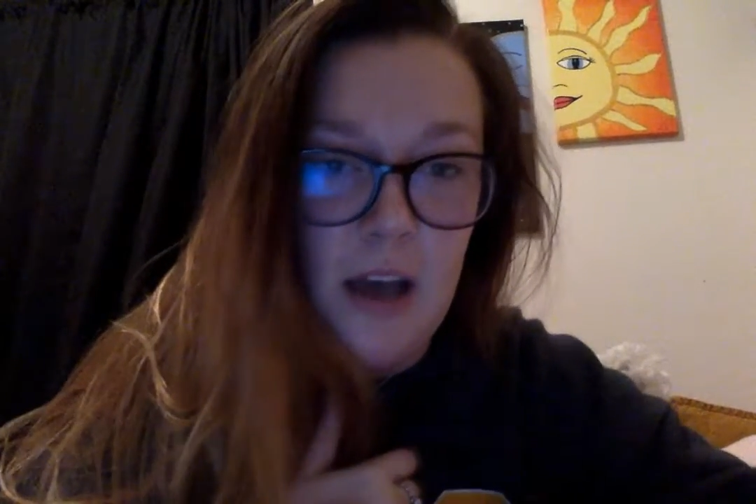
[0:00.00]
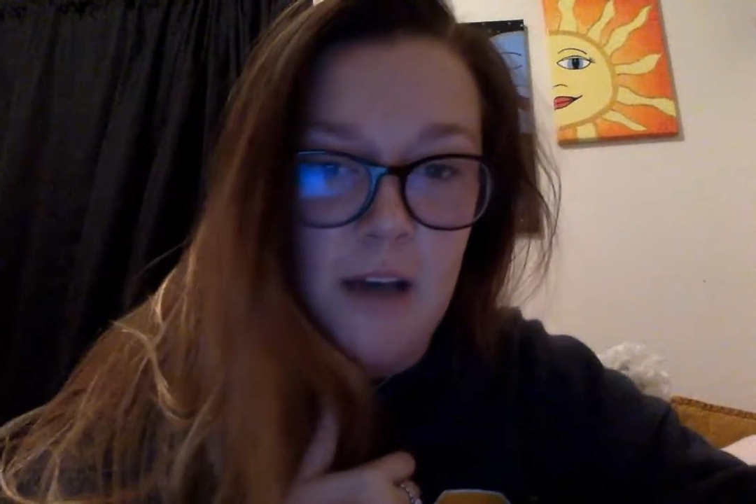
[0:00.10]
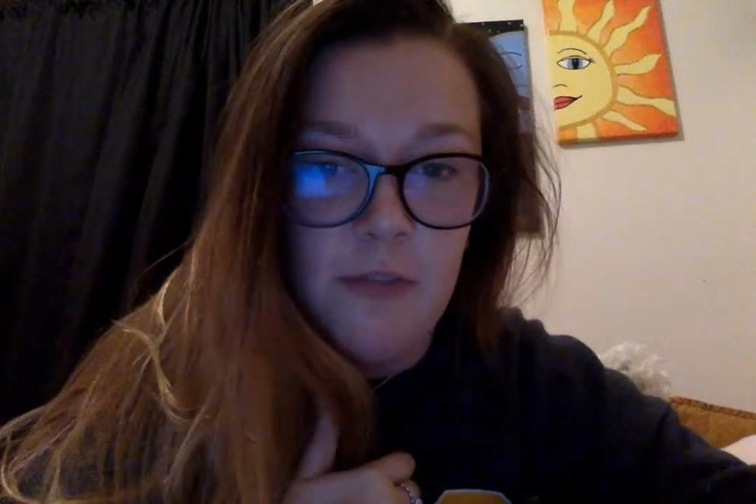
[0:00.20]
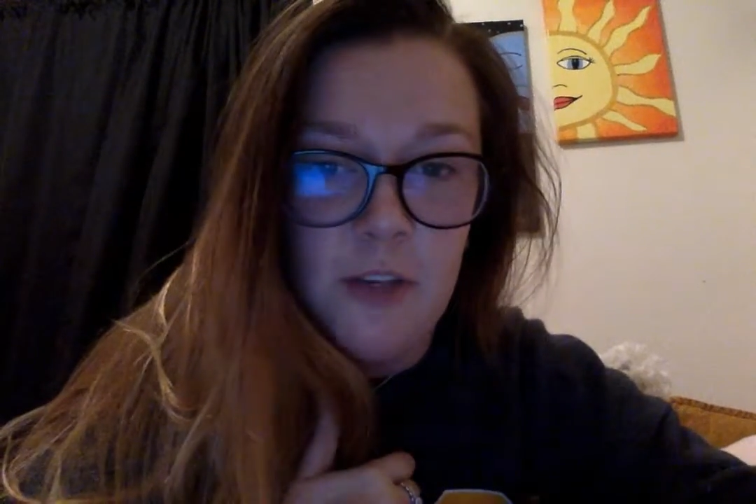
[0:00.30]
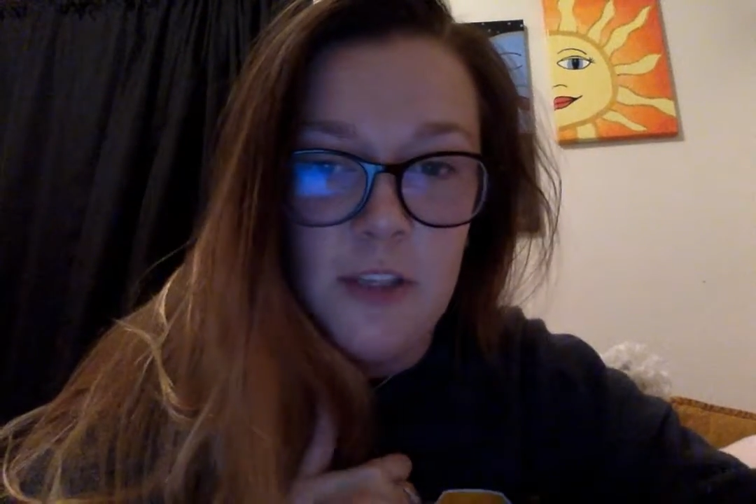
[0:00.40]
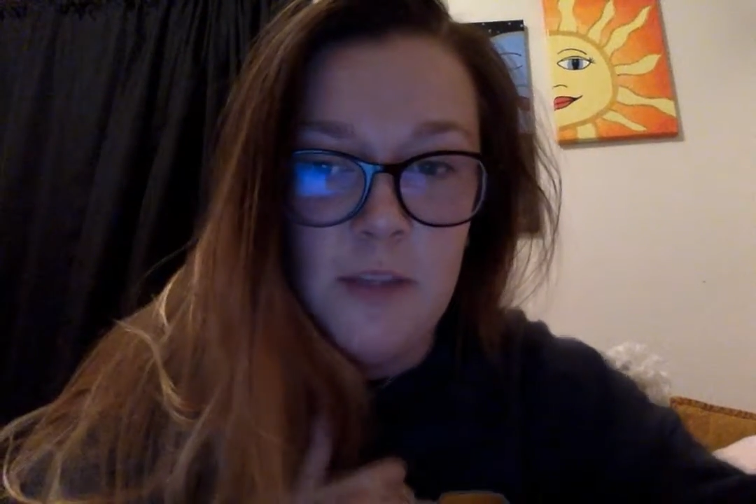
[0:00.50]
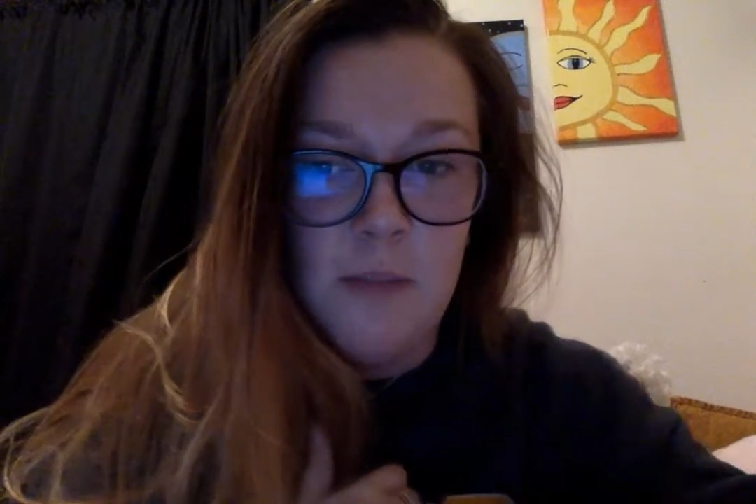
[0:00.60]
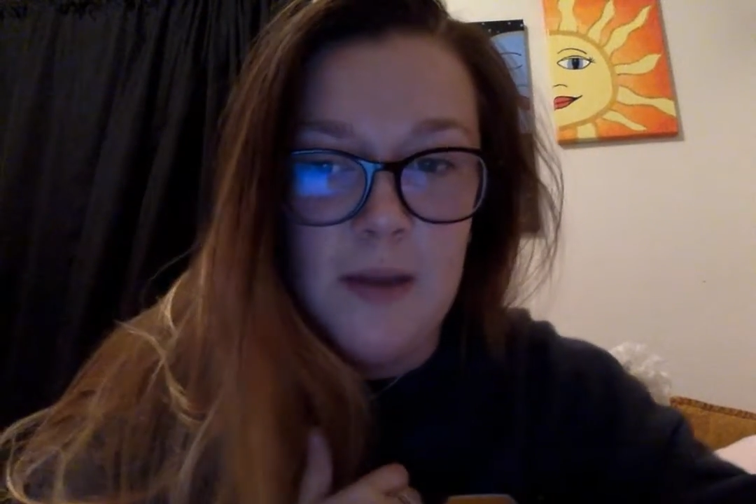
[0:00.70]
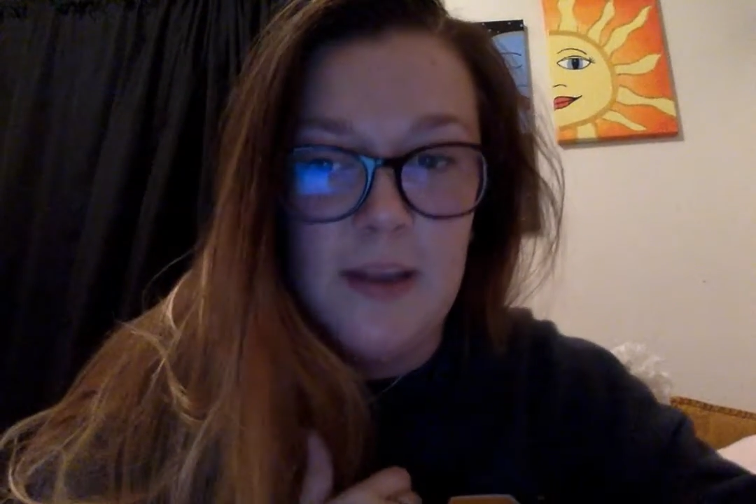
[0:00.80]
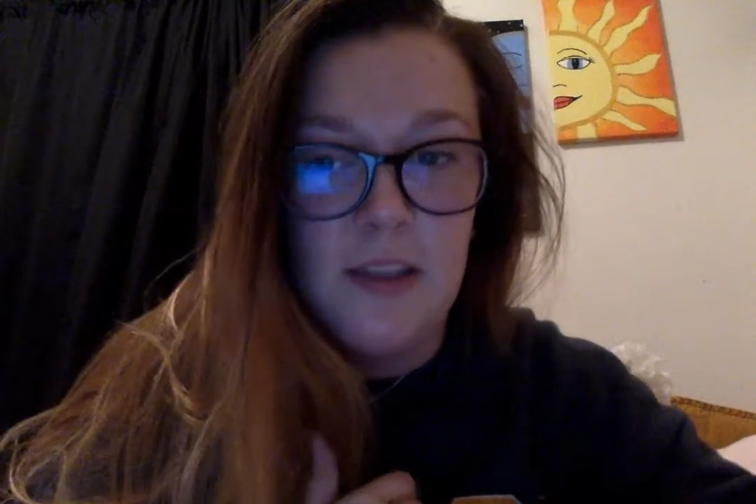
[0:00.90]
effort to
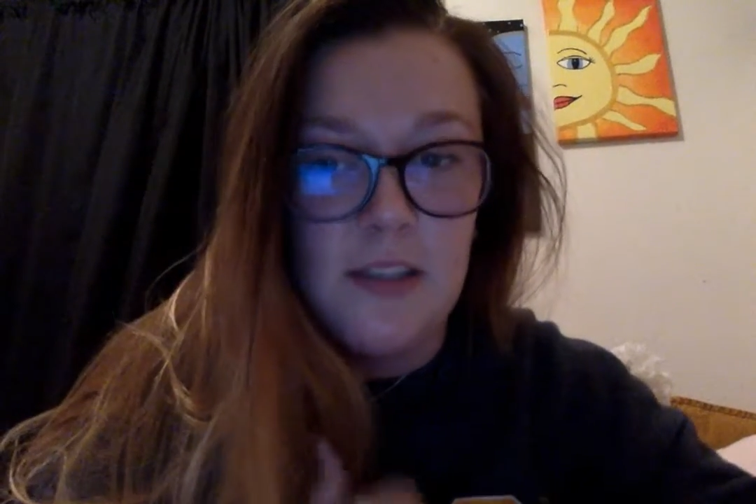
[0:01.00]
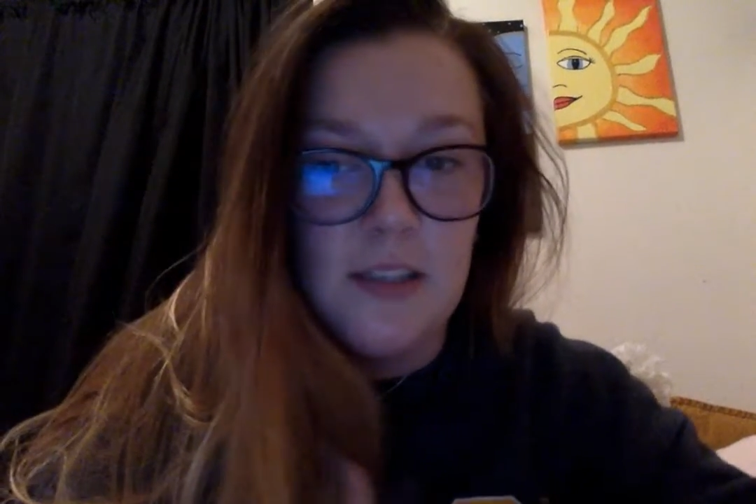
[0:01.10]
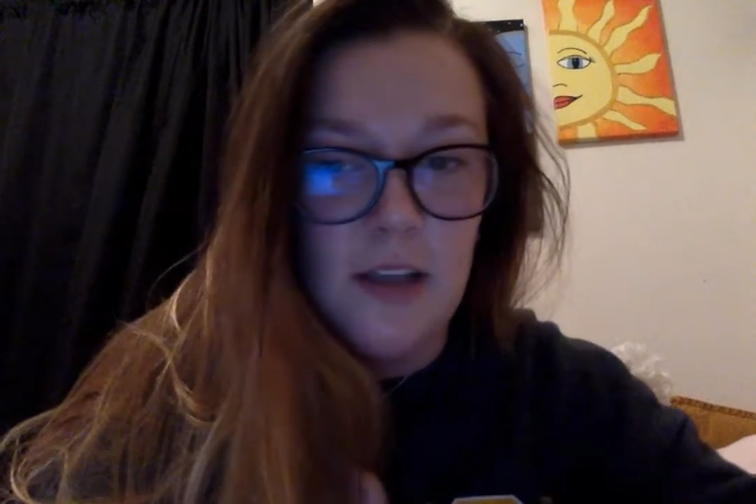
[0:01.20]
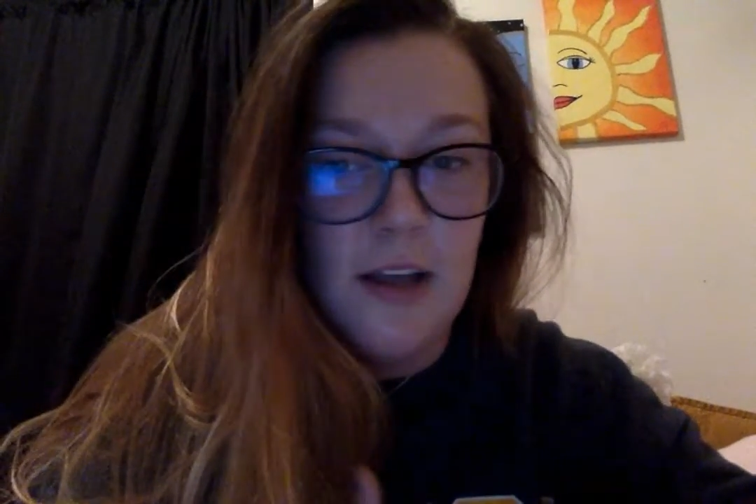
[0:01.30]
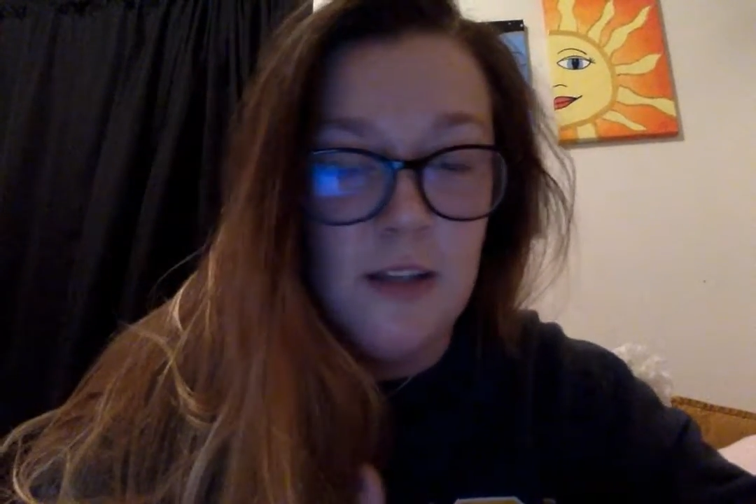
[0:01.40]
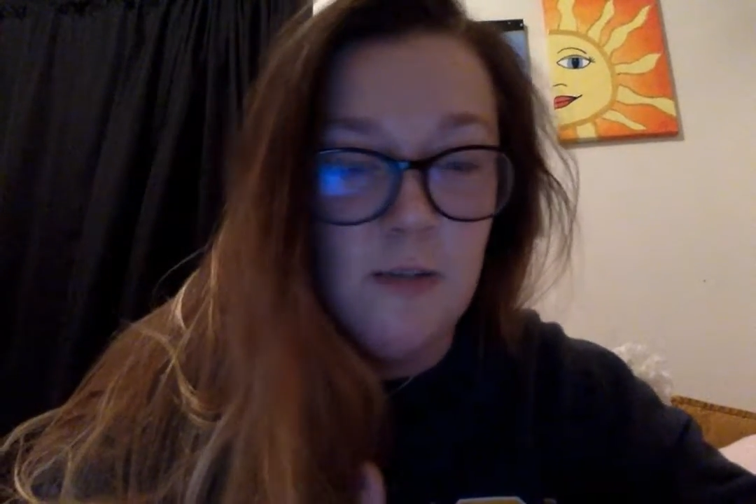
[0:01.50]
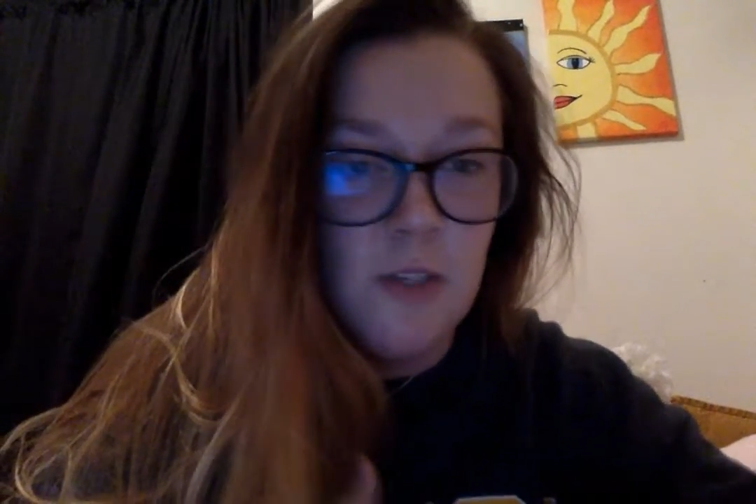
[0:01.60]
make the slides